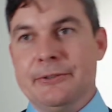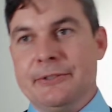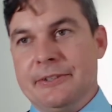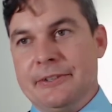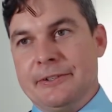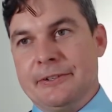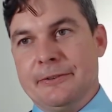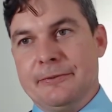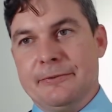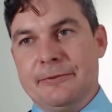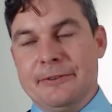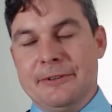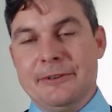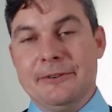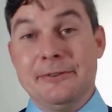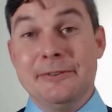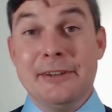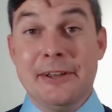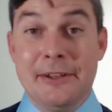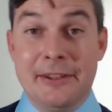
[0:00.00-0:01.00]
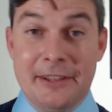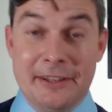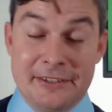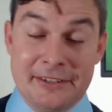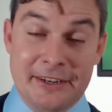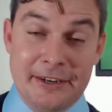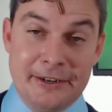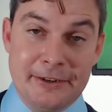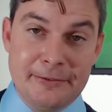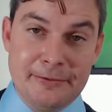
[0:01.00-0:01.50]
Is this good for you? No, that's
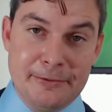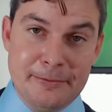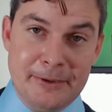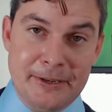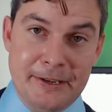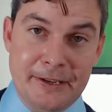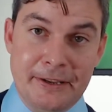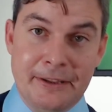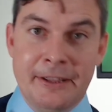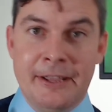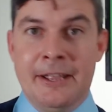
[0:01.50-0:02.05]
not good for me.